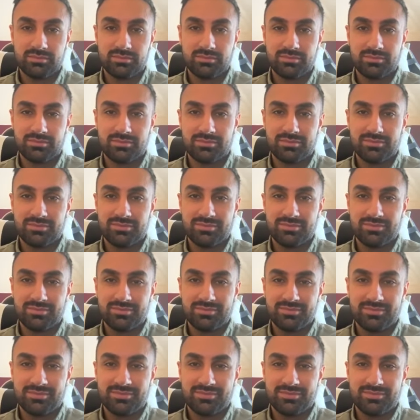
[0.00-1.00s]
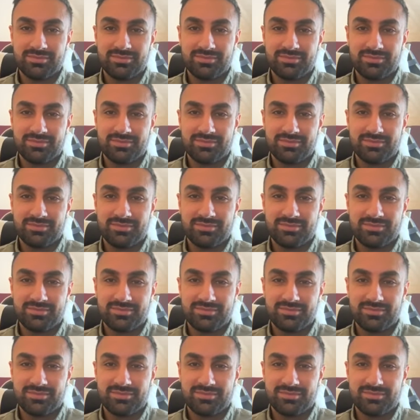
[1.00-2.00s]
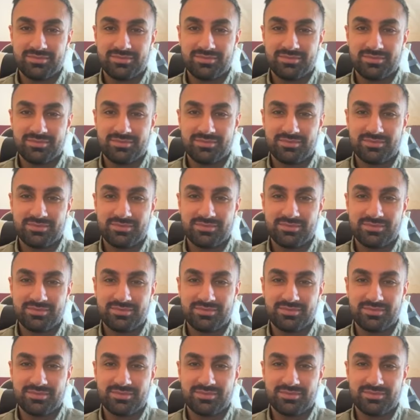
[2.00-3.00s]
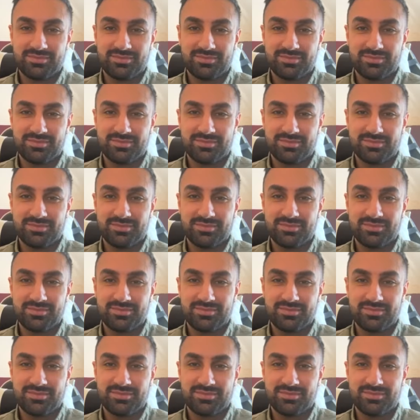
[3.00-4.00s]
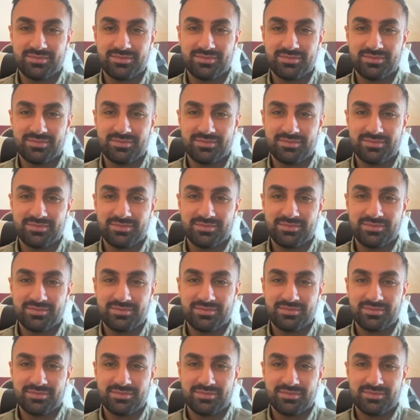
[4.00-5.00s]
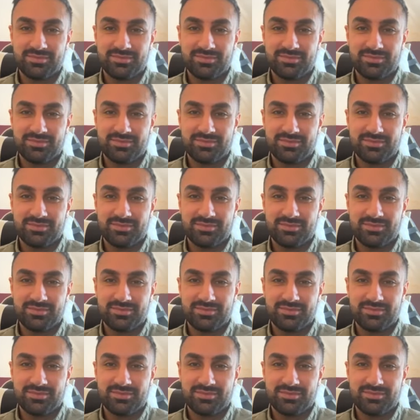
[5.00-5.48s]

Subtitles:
(not speaking)